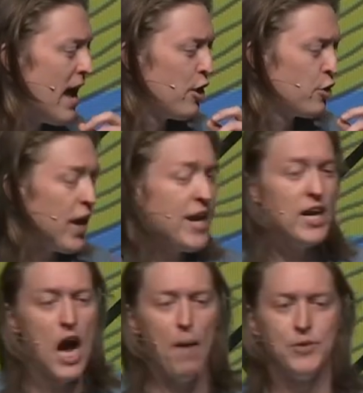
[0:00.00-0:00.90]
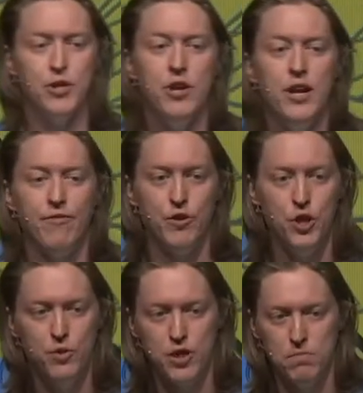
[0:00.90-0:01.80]
creating an opportunity for
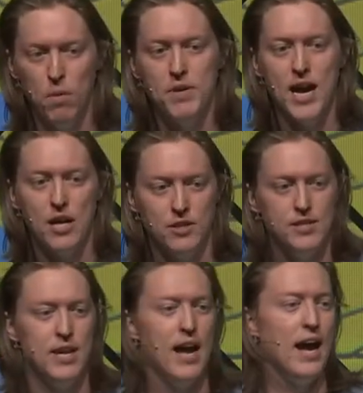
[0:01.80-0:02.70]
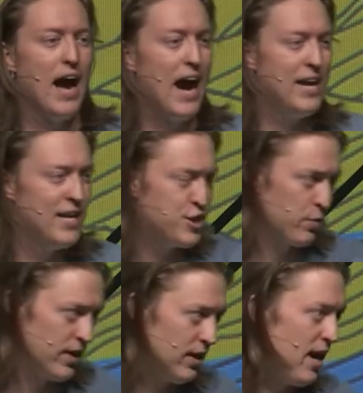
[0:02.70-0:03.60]
you in this moment to actually say, I need to
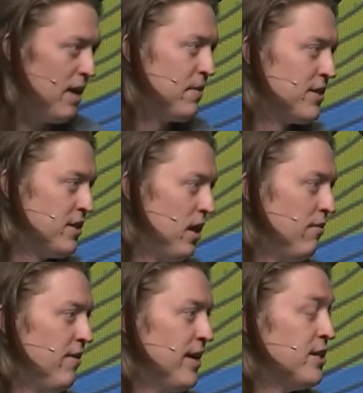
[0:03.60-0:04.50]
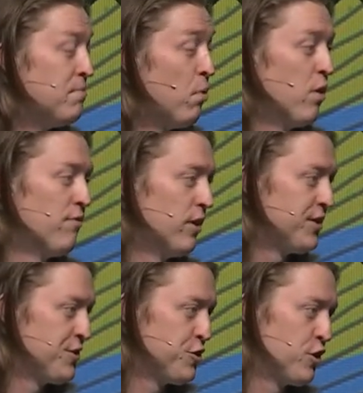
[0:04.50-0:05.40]
realign myself is important for
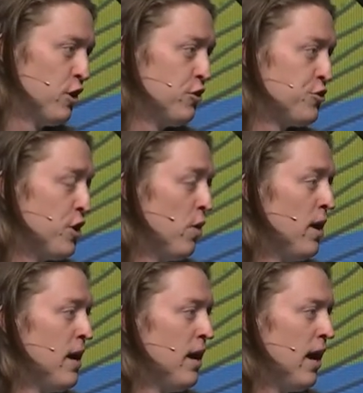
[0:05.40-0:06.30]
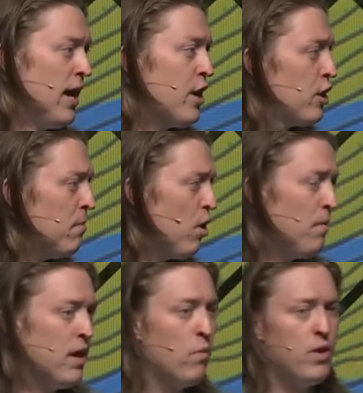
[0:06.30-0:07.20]
us as a church. So here in a
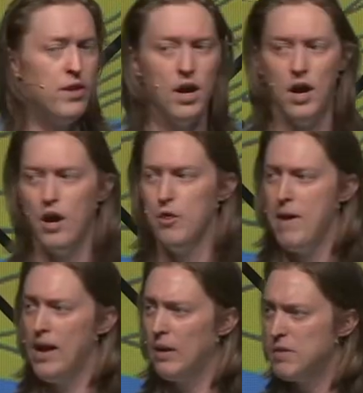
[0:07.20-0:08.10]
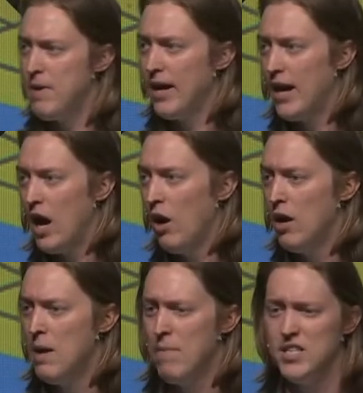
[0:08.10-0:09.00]
moment when uh, the band comes back out,
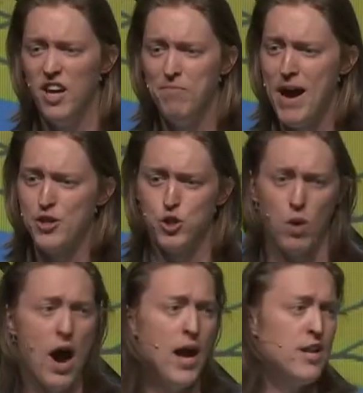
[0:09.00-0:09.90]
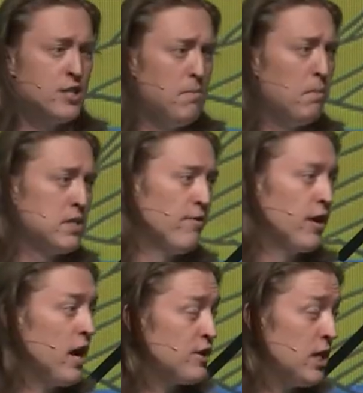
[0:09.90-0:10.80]
myself, Pastor Ryan, and some members of our
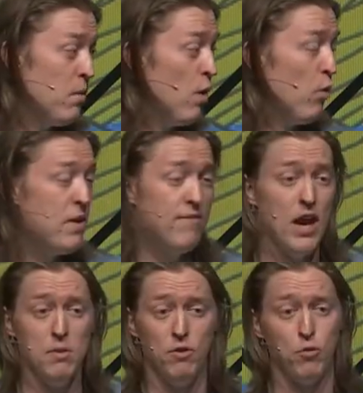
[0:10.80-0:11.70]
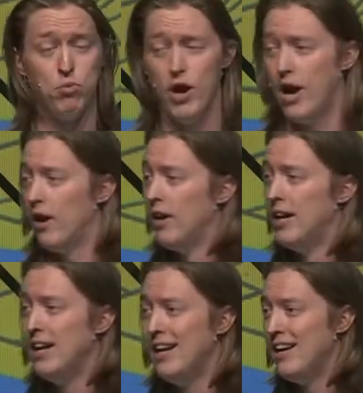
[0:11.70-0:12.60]
care team will be available for prayer.
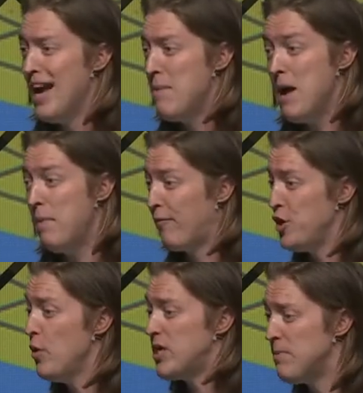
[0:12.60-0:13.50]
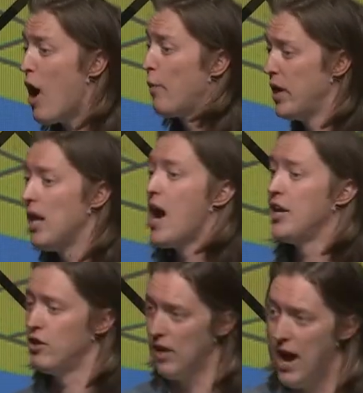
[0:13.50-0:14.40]
And maybe for you, it's about
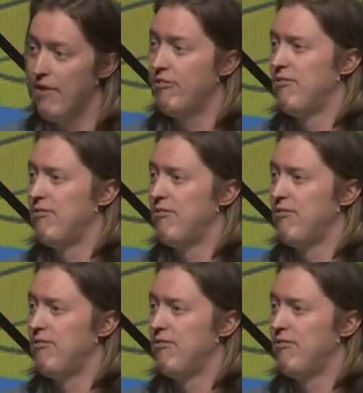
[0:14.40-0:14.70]
realigning your life.